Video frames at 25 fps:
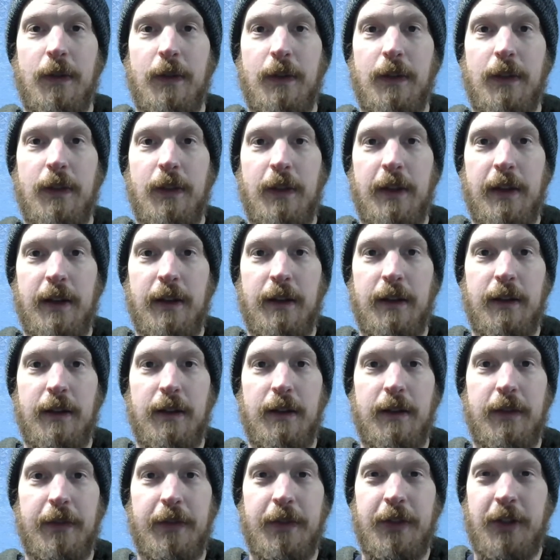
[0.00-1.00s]
that
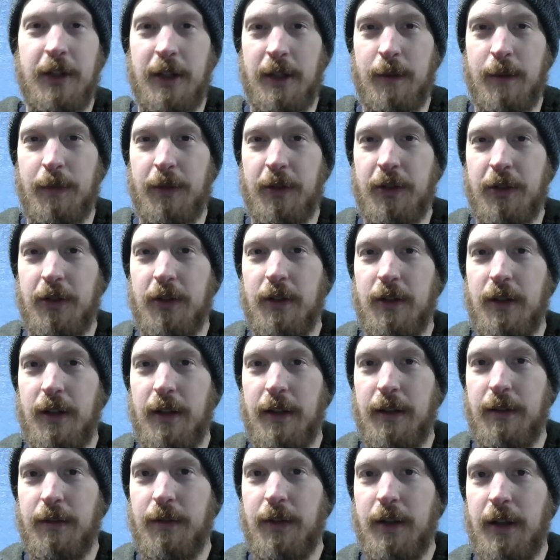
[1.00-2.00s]
seems
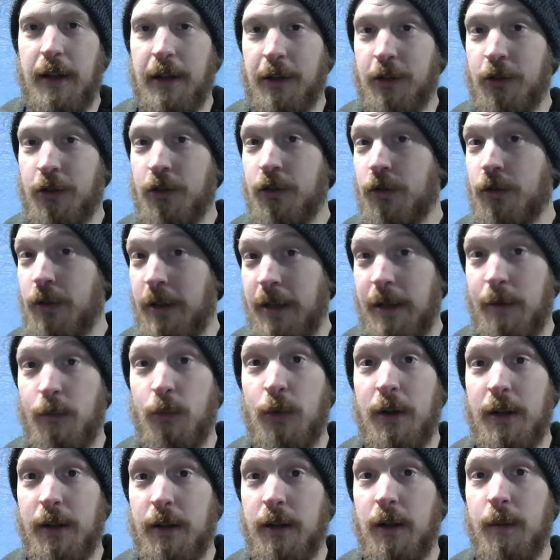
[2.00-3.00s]
extreme
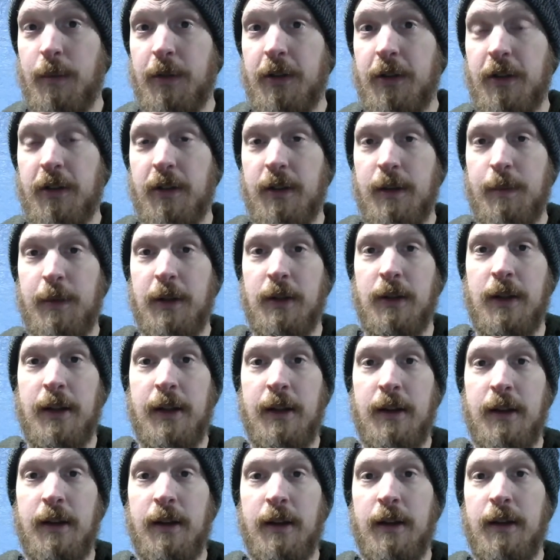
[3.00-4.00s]
when it comes to sleeping
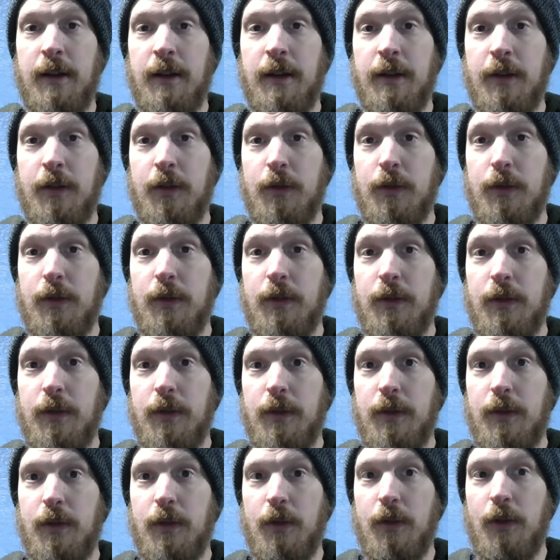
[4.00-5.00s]
late, and
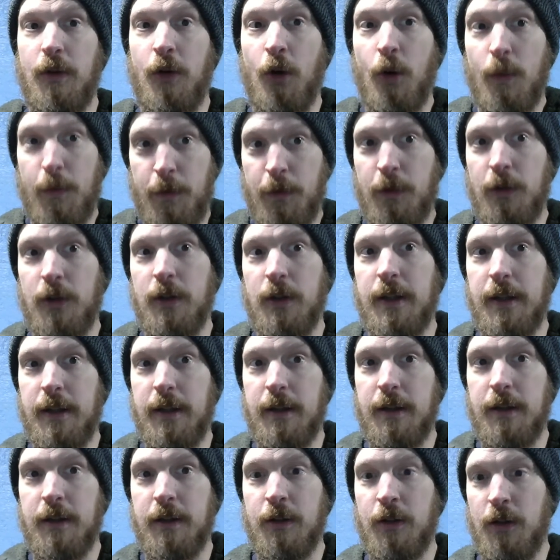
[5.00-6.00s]
hopefully
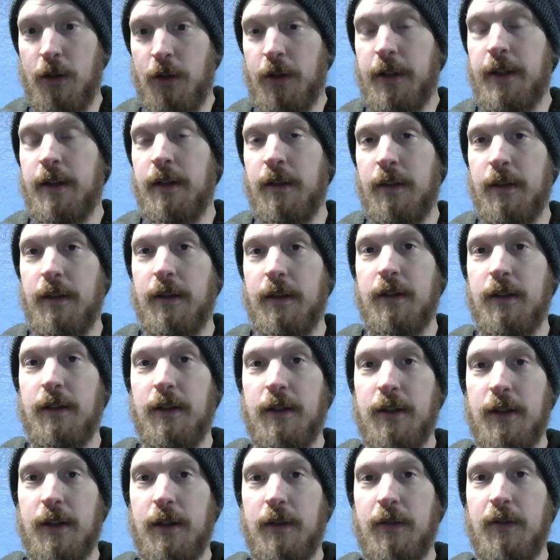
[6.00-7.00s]
you'll look into this and
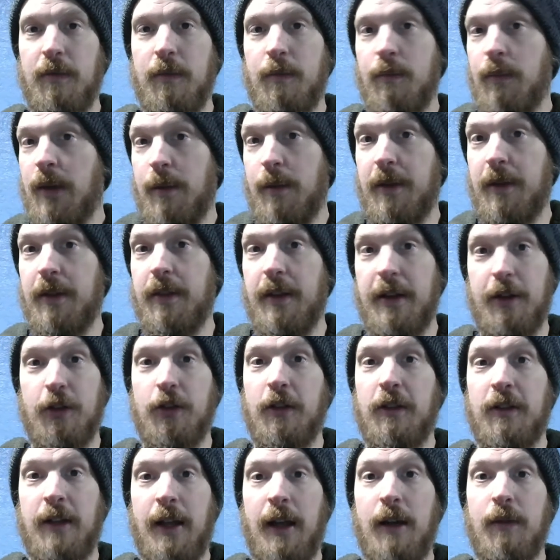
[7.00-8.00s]
see if maybe they
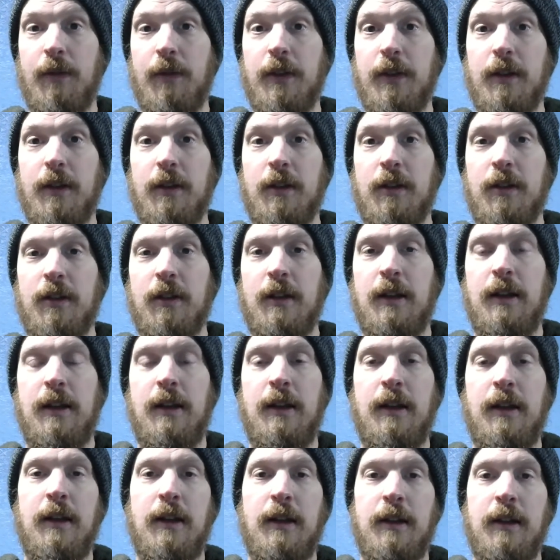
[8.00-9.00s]
just have this
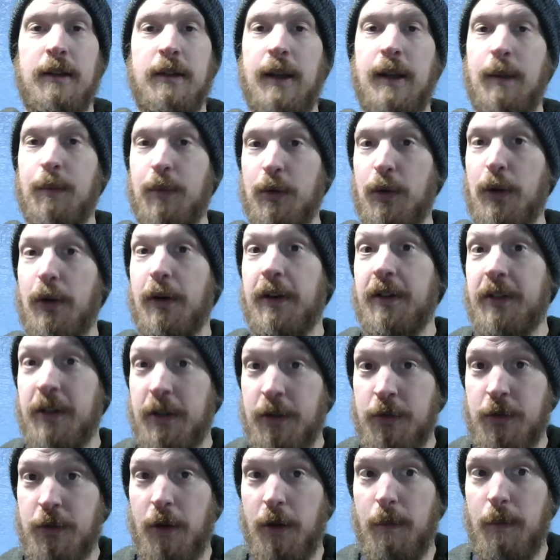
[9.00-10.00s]
temporary
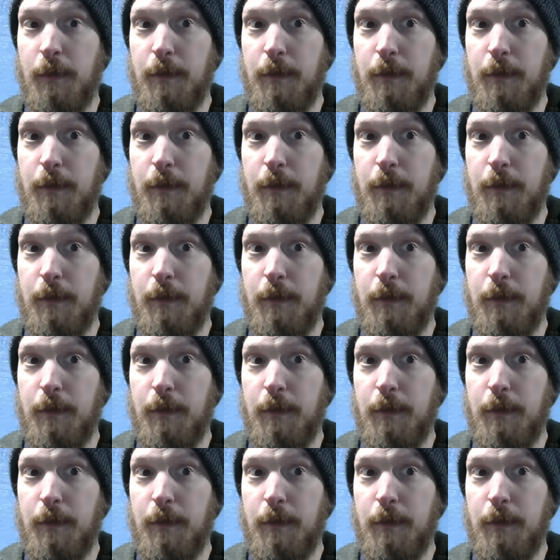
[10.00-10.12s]
syndrome.